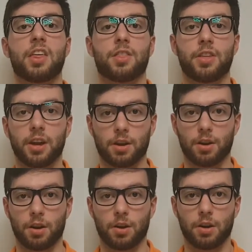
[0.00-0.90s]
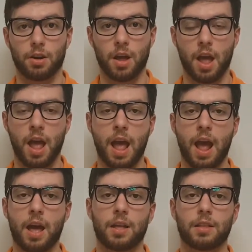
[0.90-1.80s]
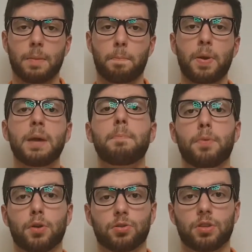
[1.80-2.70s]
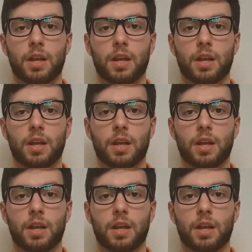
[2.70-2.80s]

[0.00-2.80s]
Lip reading: thicker, the pimples